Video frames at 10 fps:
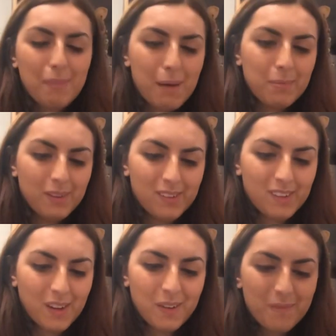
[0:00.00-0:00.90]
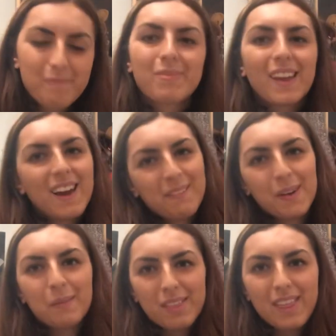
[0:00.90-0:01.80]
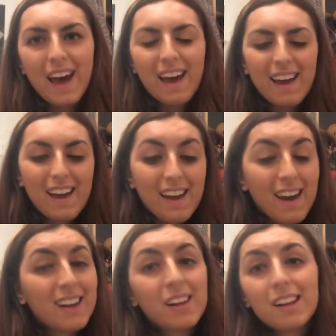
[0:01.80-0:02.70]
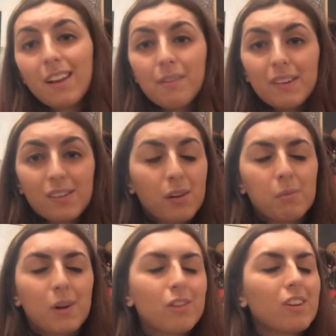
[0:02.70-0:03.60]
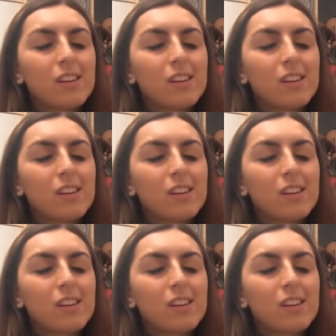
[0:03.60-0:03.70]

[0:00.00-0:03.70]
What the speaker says: Pepper, so I went with that, and I love it so much.